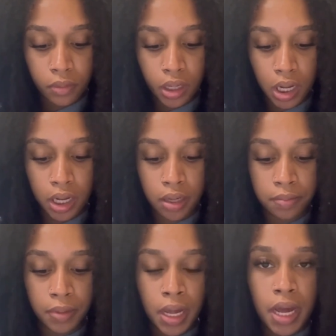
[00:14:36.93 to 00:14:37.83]

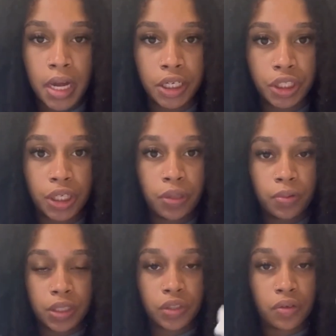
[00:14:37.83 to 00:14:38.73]
And you're going to want
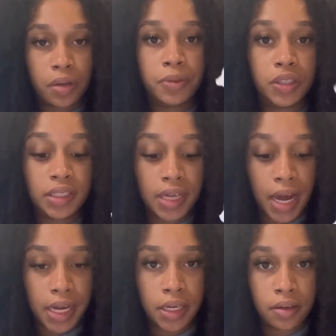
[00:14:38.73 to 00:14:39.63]
to scrub your
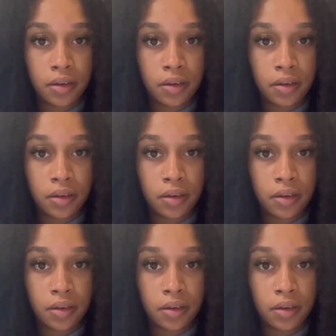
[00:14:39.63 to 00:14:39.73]
site,